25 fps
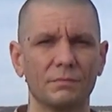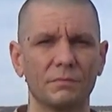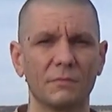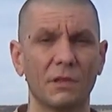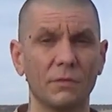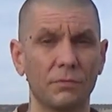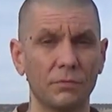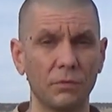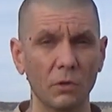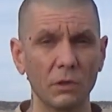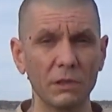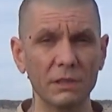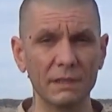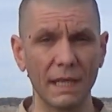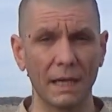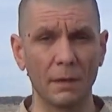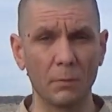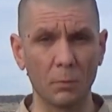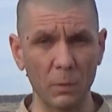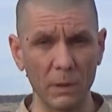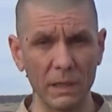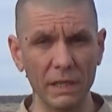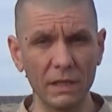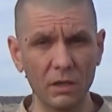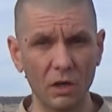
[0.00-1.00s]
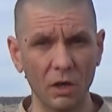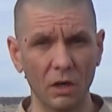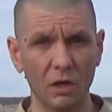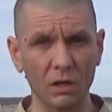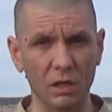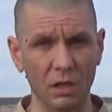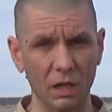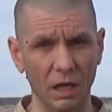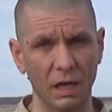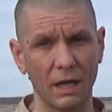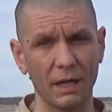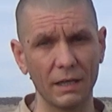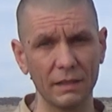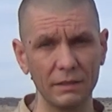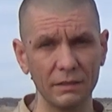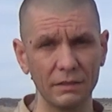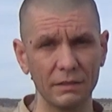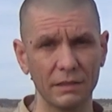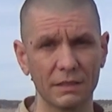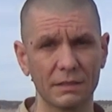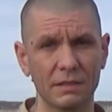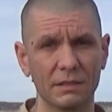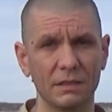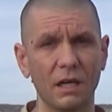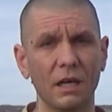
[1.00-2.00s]
The force that we call God
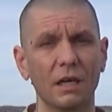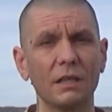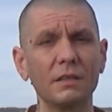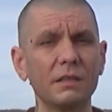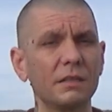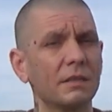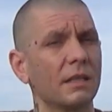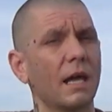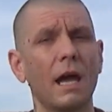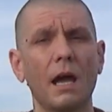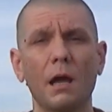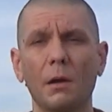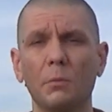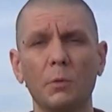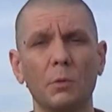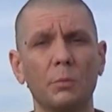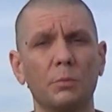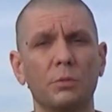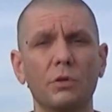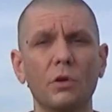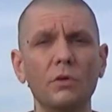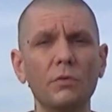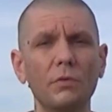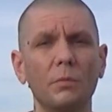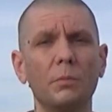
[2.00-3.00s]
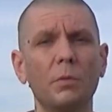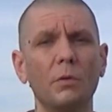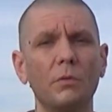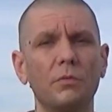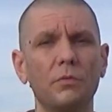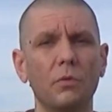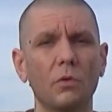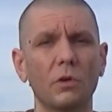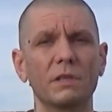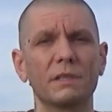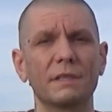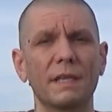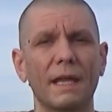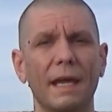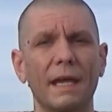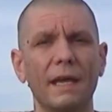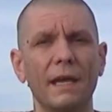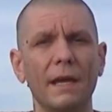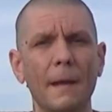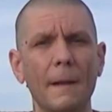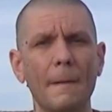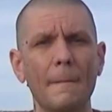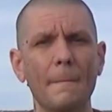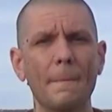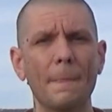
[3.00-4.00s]
is an undeniable, provable force that
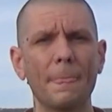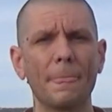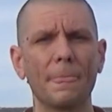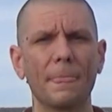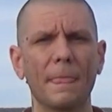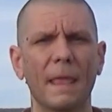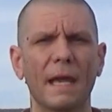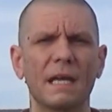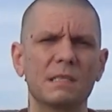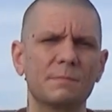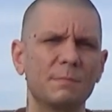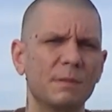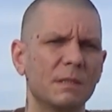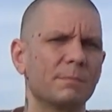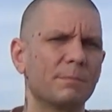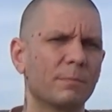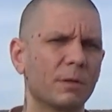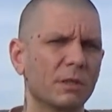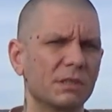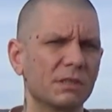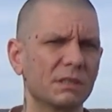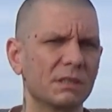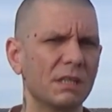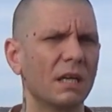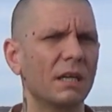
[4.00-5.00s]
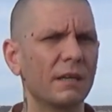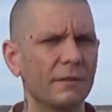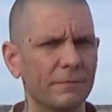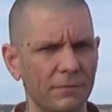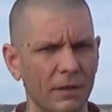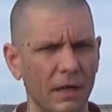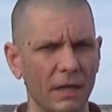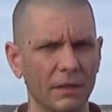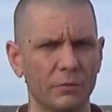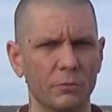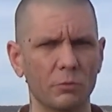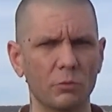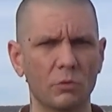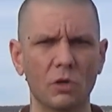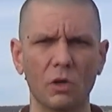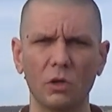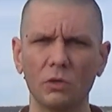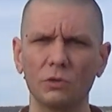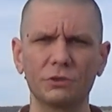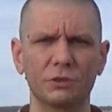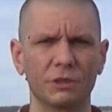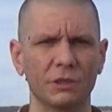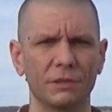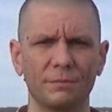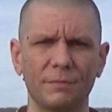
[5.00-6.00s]
has been personified through
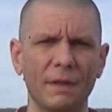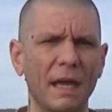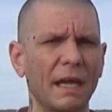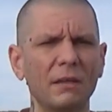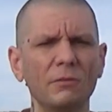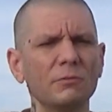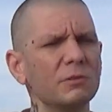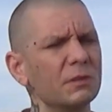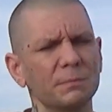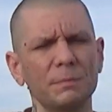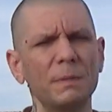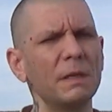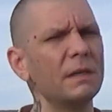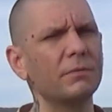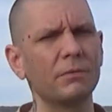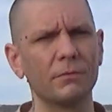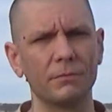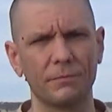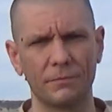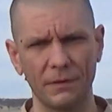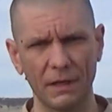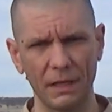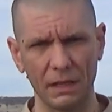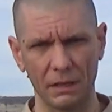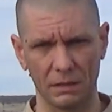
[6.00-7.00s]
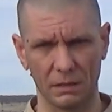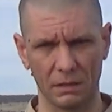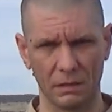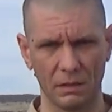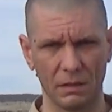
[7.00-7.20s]
culture. And I don't speak from faith.